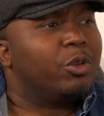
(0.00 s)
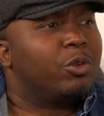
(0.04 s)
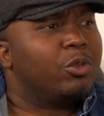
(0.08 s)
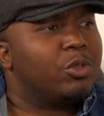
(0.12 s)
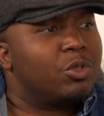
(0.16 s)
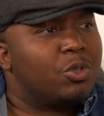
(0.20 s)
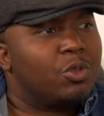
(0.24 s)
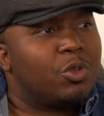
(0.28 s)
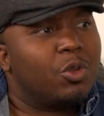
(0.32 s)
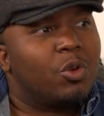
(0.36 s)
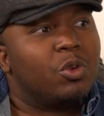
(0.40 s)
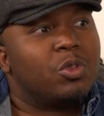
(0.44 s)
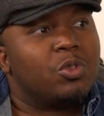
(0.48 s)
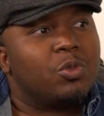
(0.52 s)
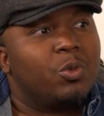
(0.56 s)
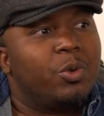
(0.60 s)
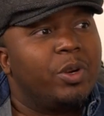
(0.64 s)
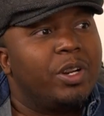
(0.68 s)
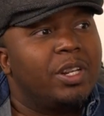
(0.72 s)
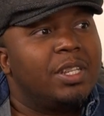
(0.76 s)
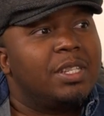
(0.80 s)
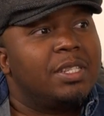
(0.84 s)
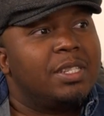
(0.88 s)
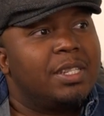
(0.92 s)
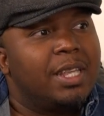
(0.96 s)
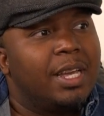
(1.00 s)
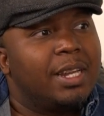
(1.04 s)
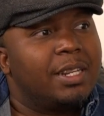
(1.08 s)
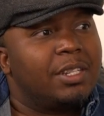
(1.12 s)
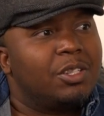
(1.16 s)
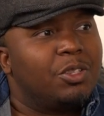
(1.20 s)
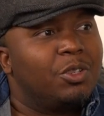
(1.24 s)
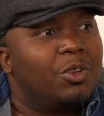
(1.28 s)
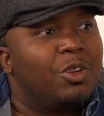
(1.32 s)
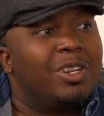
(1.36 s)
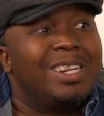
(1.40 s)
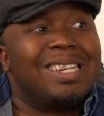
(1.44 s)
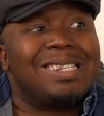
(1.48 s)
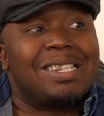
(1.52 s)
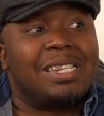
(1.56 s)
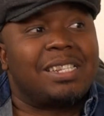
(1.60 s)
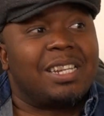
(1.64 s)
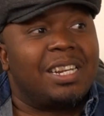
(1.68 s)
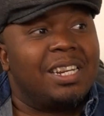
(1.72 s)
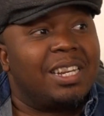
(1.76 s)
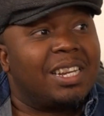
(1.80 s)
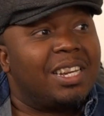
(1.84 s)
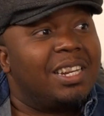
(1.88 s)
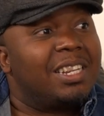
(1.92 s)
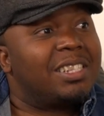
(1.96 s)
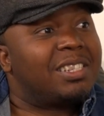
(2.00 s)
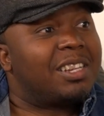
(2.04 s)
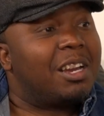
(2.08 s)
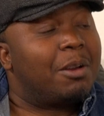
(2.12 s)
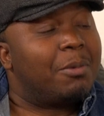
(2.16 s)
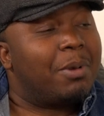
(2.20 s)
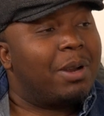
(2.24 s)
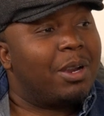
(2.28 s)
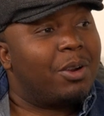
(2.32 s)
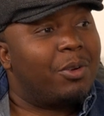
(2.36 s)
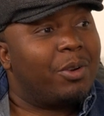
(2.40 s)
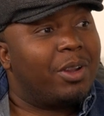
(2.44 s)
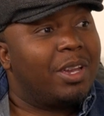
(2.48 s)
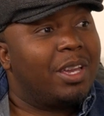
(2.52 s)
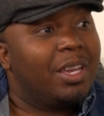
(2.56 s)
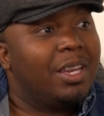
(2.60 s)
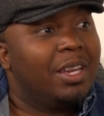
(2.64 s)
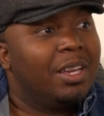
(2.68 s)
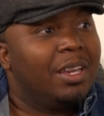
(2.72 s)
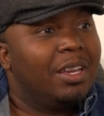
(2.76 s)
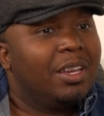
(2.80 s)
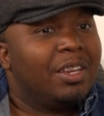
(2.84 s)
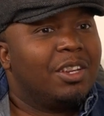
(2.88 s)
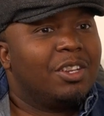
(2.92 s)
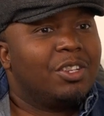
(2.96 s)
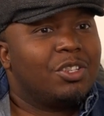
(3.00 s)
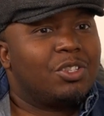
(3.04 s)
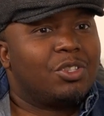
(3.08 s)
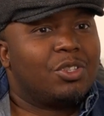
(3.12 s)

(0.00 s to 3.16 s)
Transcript: on to those words that, you know,